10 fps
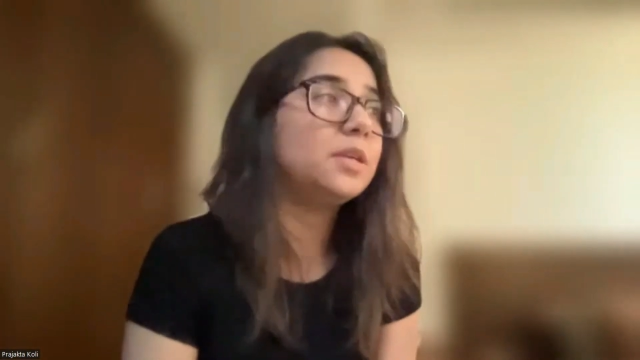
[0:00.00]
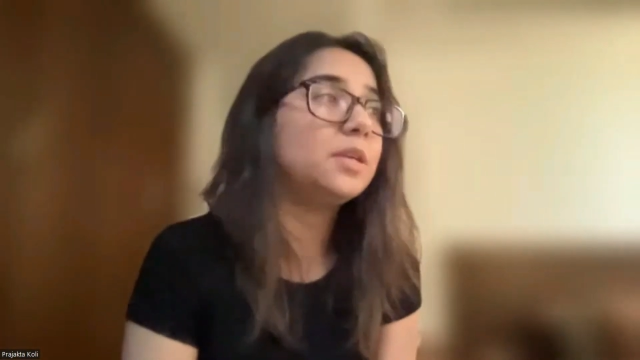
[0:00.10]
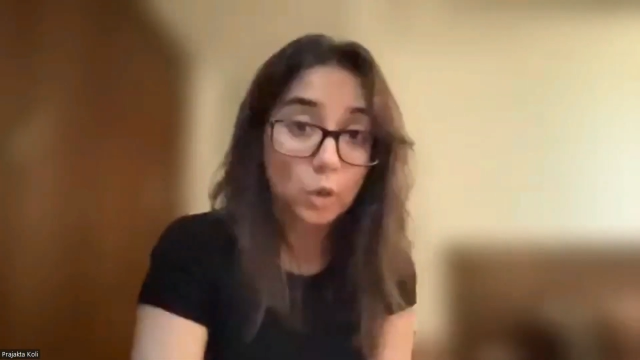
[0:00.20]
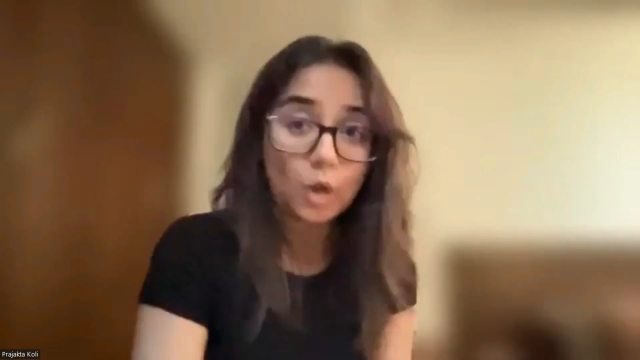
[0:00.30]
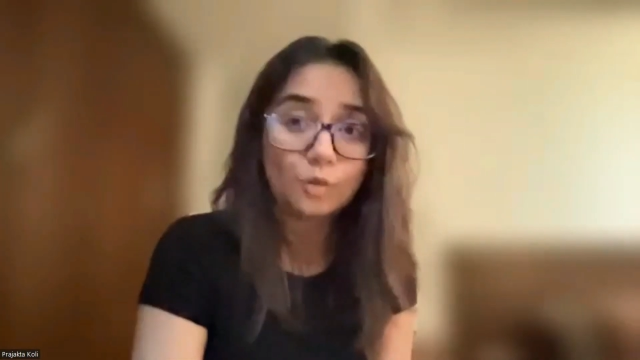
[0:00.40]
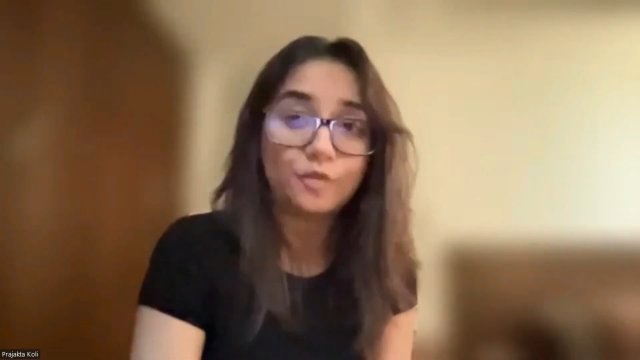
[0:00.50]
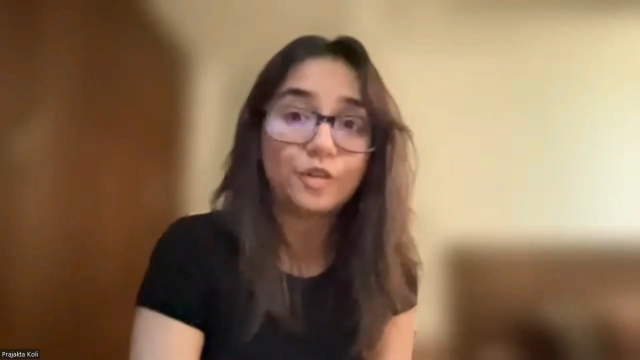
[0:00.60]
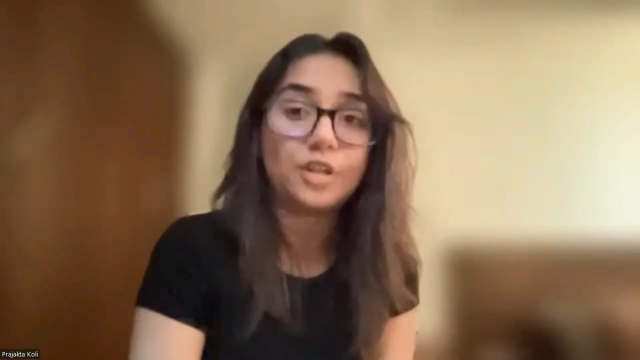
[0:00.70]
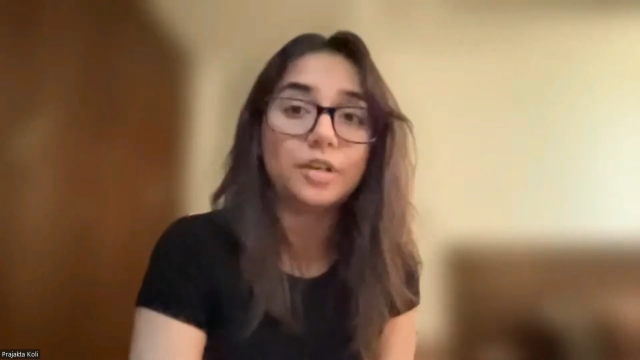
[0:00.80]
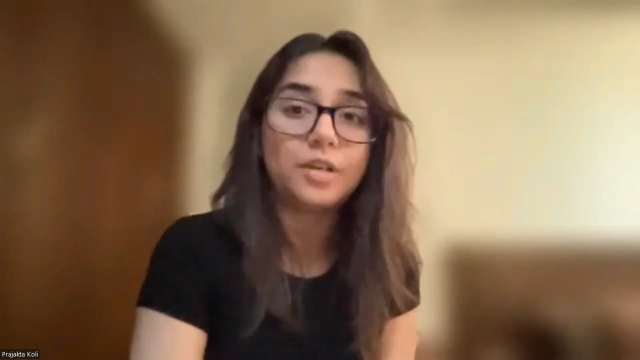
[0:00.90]

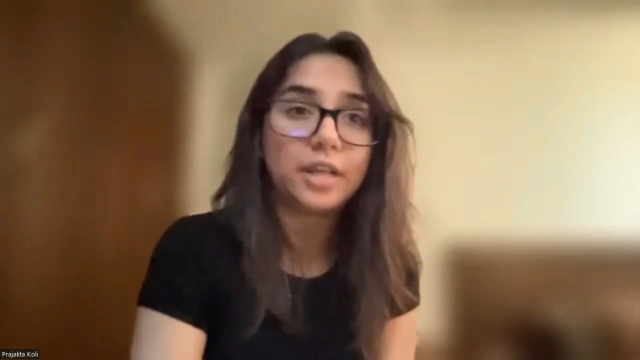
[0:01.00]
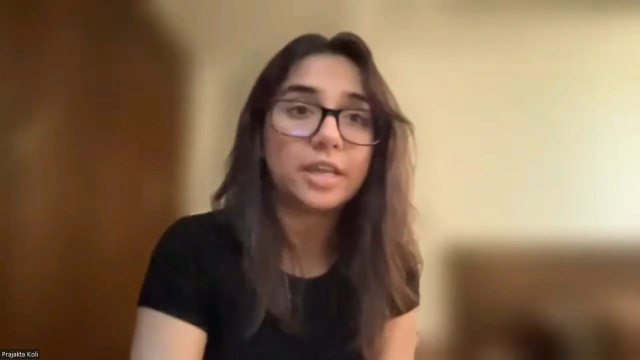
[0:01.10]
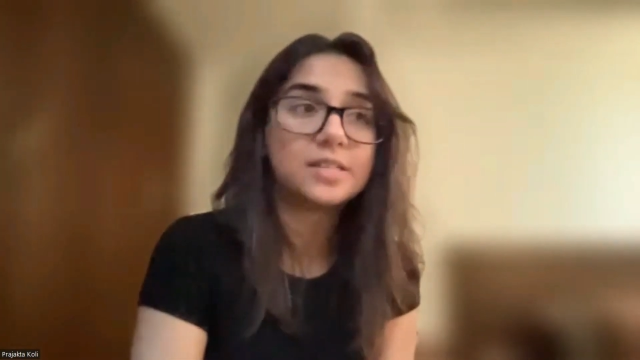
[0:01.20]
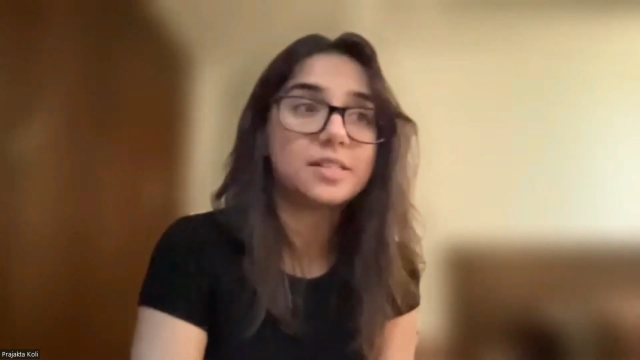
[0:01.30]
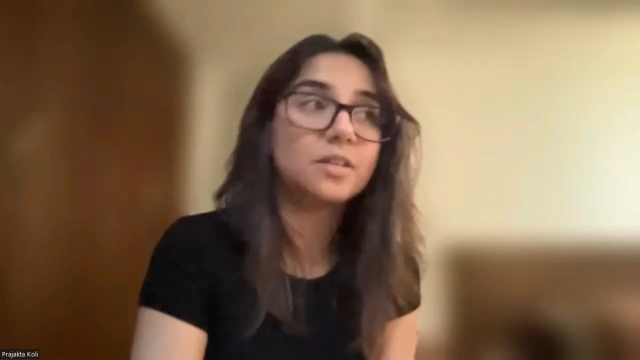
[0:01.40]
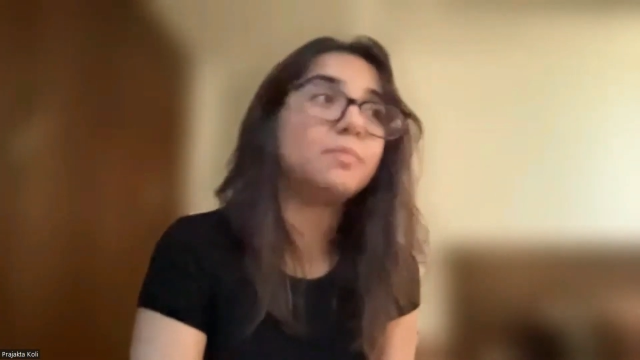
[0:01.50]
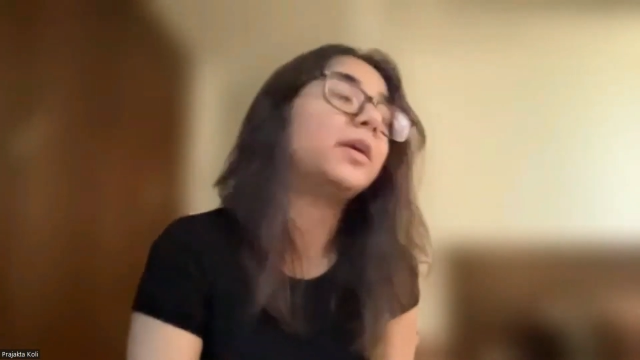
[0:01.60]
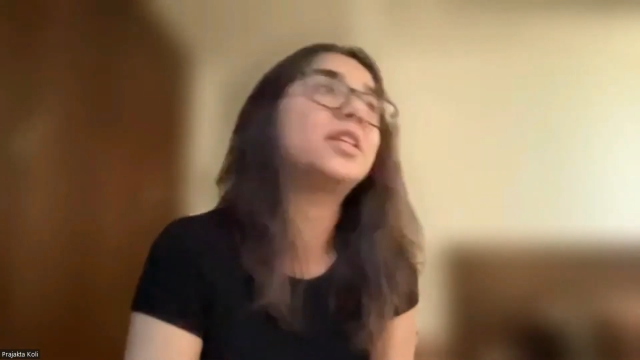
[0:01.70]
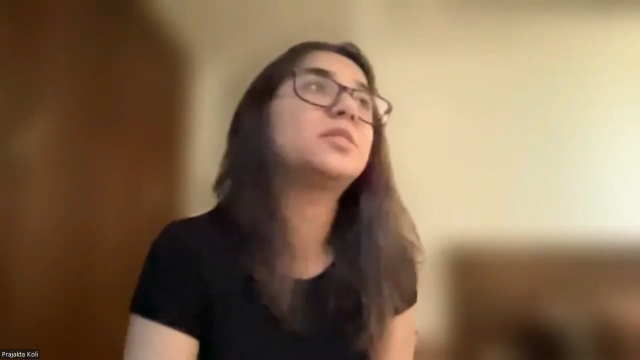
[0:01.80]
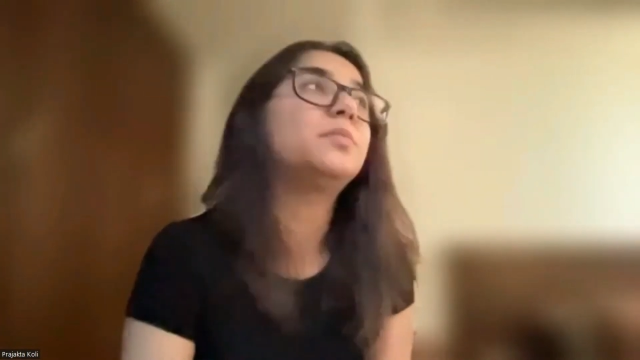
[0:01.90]
underconfident, yes. It
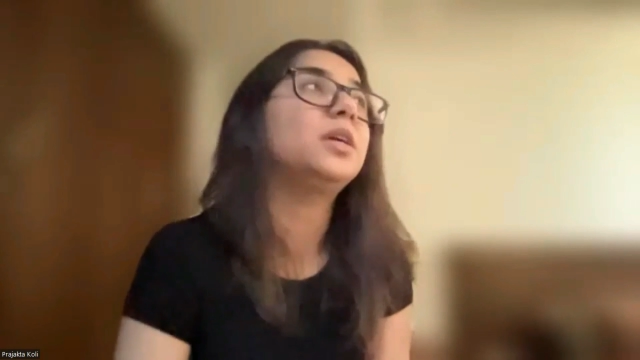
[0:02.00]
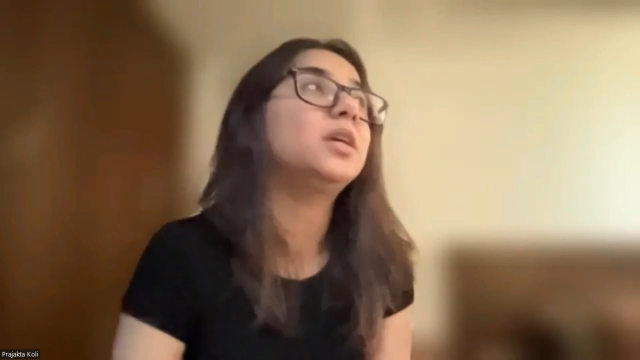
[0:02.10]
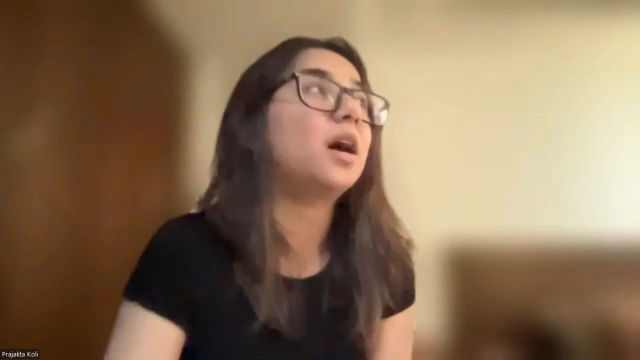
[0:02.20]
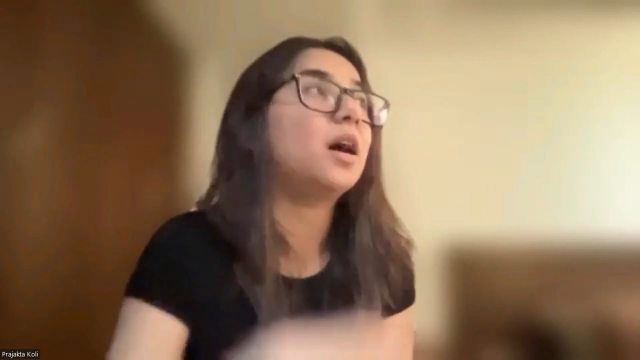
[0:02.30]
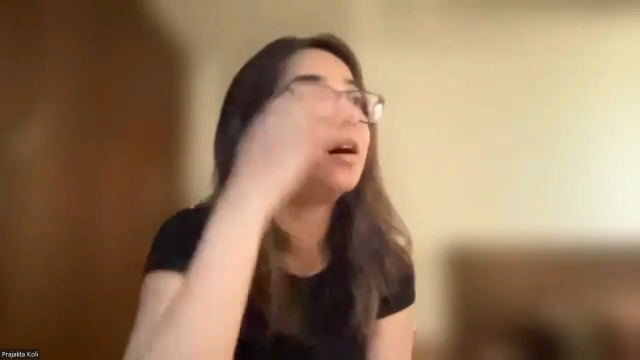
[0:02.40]
makes me